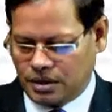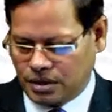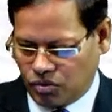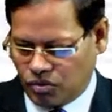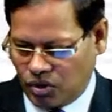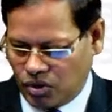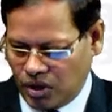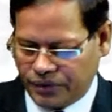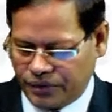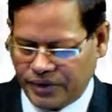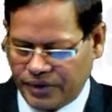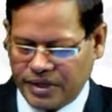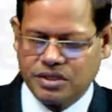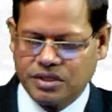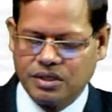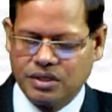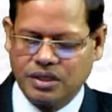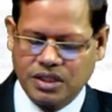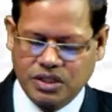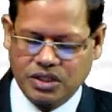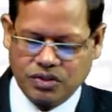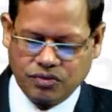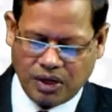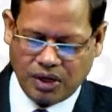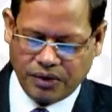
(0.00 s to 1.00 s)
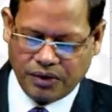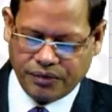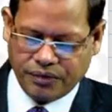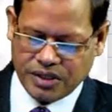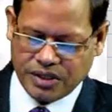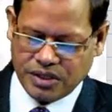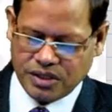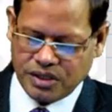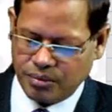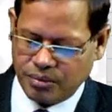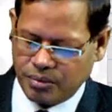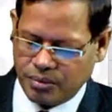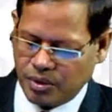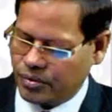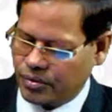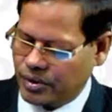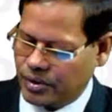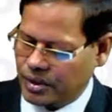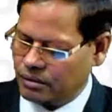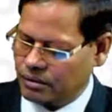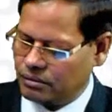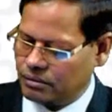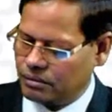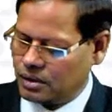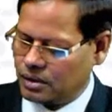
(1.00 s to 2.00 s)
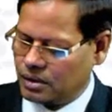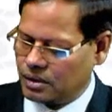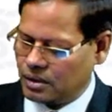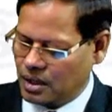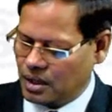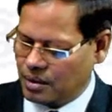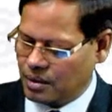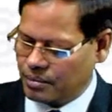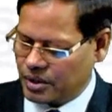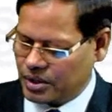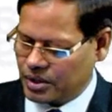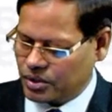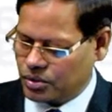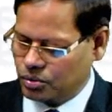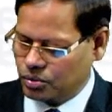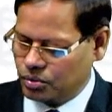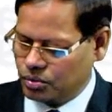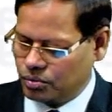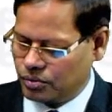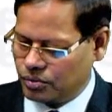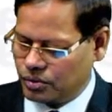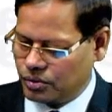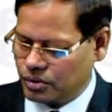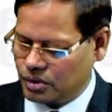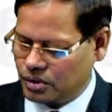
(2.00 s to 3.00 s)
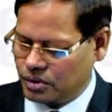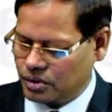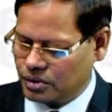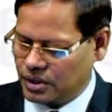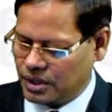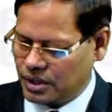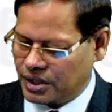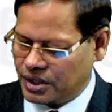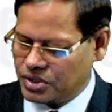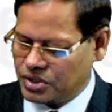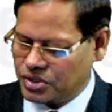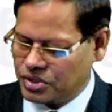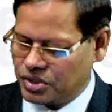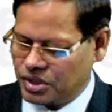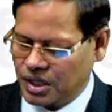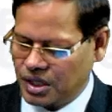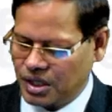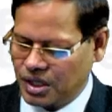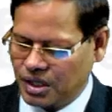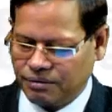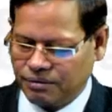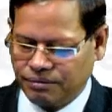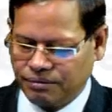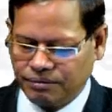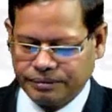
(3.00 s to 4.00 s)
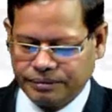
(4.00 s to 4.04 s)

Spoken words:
qualification, disqualification number 1, number 2, that is D.